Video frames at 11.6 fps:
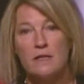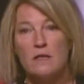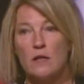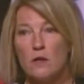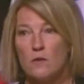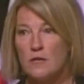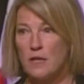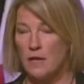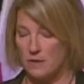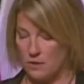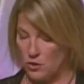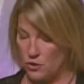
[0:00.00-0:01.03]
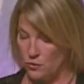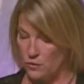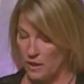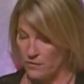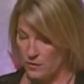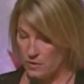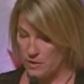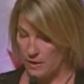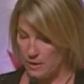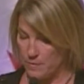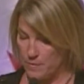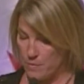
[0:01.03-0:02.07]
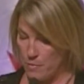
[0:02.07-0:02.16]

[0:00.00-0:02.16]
is a close cousin to diversity.